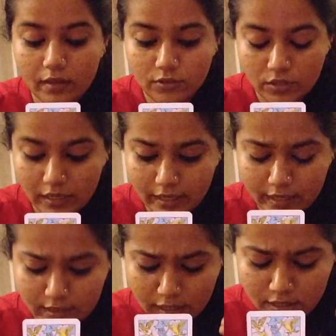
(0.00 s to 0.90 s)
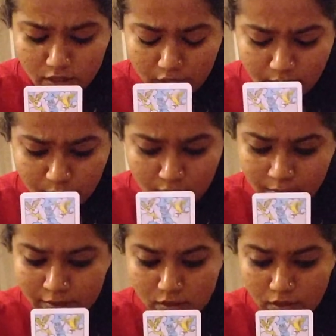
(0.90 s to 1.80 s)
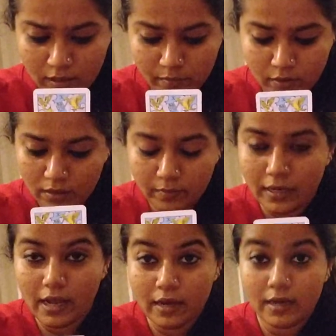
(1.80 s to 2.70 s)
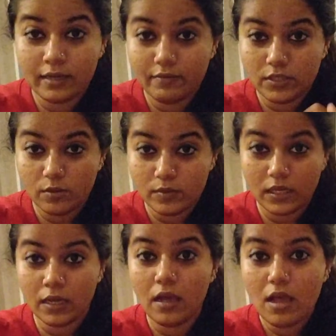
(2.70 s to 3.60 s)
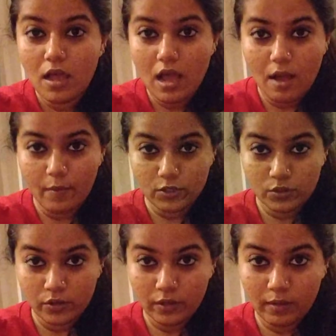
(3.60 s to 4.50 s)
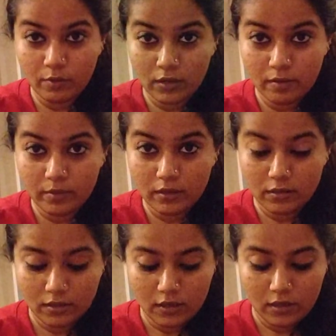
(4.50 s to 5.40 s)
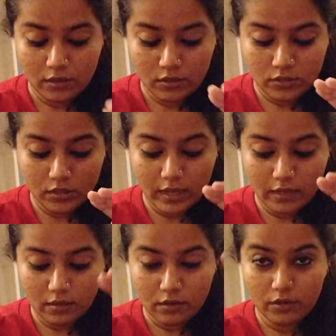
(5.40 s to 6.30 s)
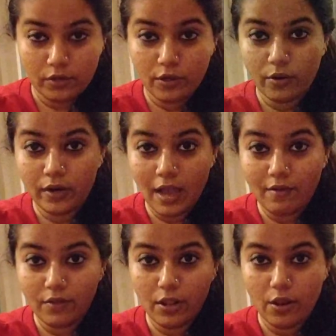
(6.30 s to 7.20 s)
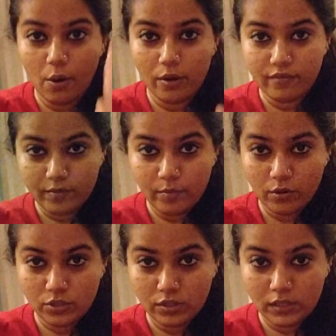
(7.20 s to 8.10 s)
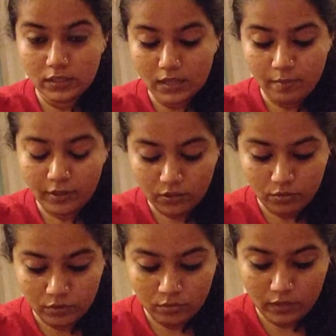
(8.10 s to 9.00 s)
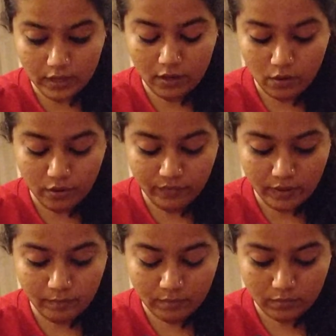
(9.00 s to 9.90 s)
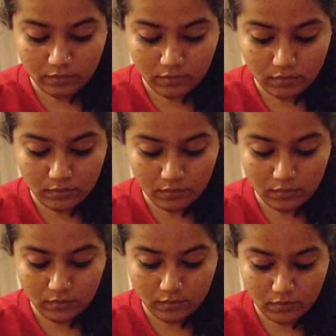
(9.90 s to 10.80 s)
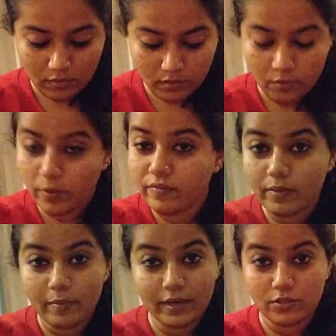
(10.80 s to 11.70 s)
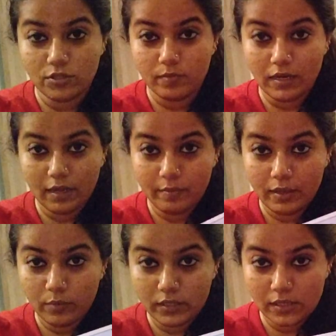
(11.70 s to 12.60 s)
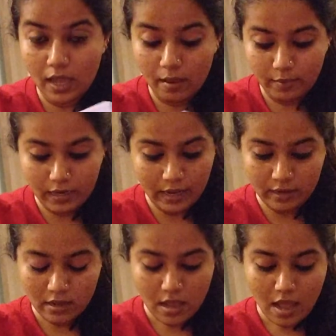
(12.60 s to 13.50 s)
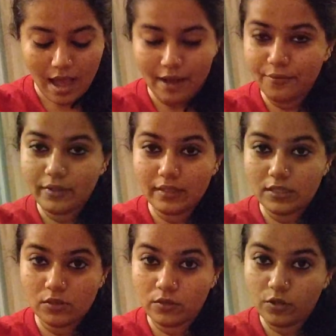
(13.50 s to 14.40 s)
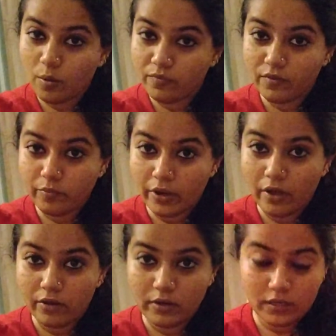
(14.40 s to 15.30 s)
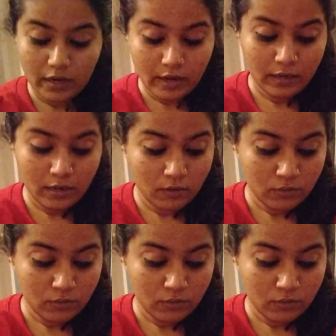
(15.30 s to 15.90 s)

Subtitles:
Just like, it's going to keep on coming, it's going to keep on coming. Like, I can't even stop seeing how much it's going to keep on coming. So like, you're going to have a lot of opportunities coming to you, like a lot of them. One of them might just be like being with Sky, but like, I don't think that's on the top of your priority right now.